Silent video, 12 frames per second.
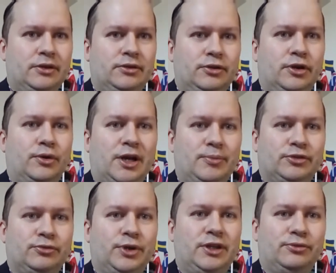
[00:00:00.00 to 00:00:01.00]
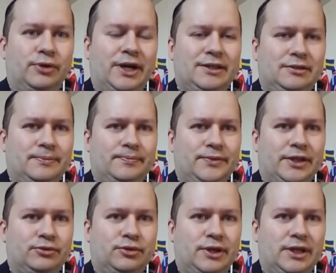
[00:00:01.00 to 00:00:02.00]
You know I'm a Swede, right?
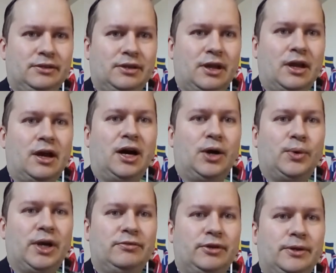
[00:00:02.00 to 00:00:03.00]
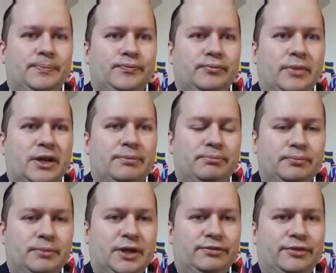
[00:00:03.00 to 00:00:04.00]
That's correct. However,
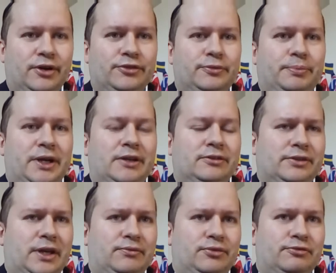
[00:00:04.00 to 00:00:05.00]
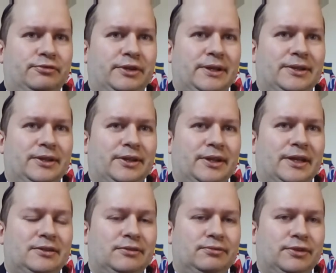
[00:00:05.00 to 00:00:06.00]
my father's parents came from Finland in the
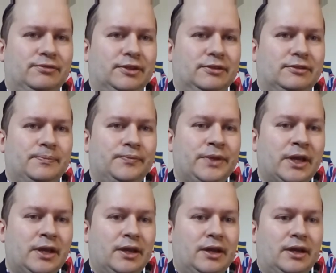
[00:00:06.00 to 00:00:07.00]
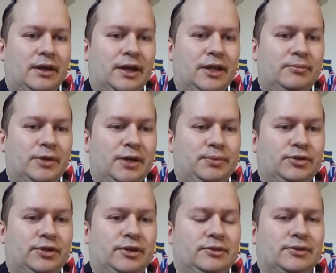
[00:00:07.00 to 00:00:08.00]
1950s. And my
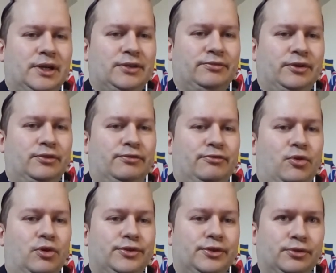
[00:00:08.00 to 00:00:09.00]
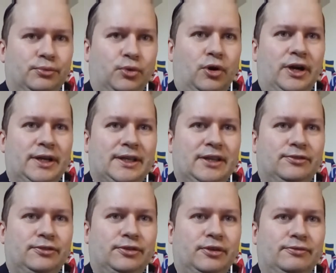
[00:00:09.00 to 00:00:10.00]
paternal grandfather fought in the war against
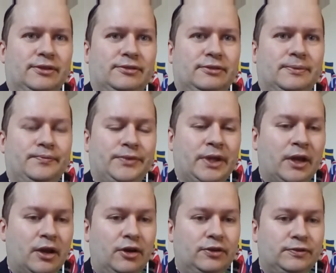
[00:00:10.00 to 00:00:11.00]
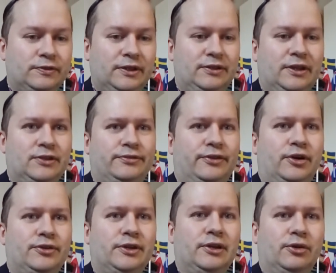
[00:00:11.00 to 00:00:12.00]
the Soviets. As did his
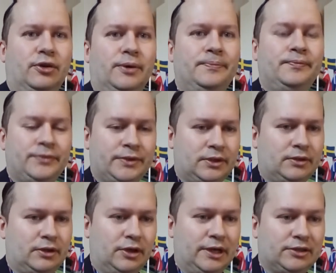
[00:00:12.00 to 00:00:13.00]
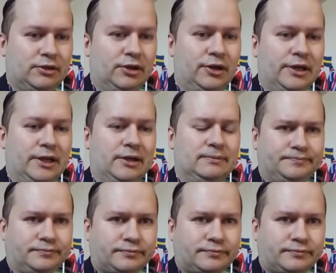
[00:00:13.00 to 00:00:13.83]
father-in-law a little earlier,